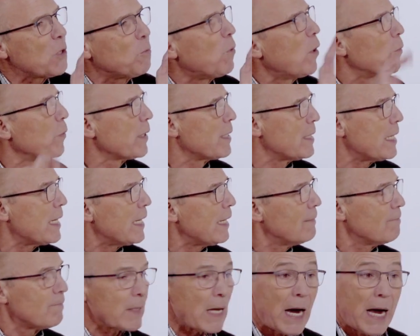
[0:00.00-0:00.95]
what we're
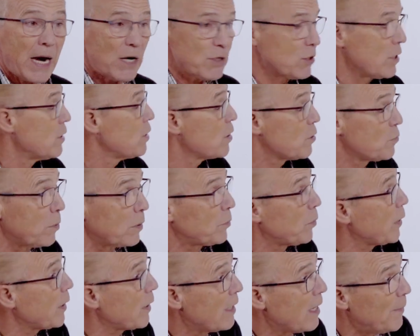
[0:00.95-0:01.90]
needing. I actually just worked
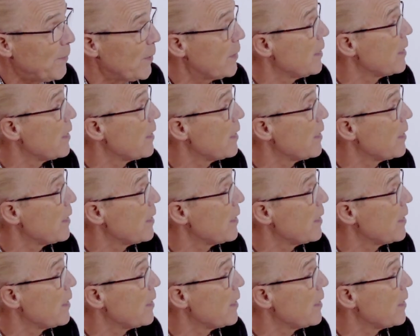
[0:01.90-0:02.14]
with a couple